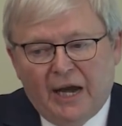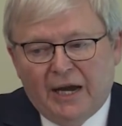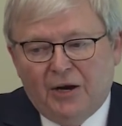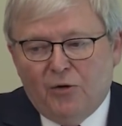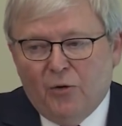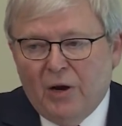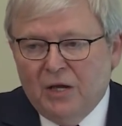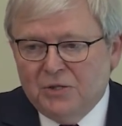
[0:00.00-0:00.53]
a
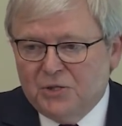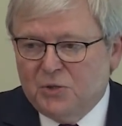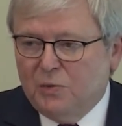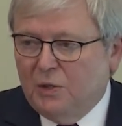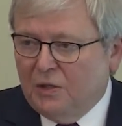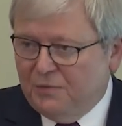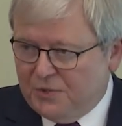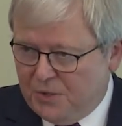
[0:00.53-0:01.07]

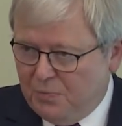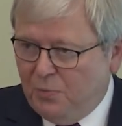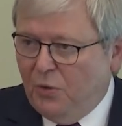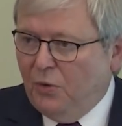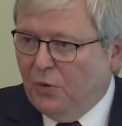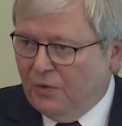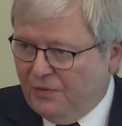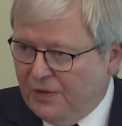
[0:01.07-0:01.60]
groundswell of
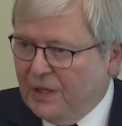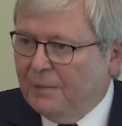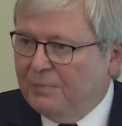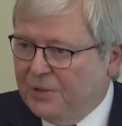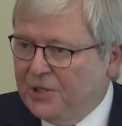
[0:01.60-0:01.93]
support for that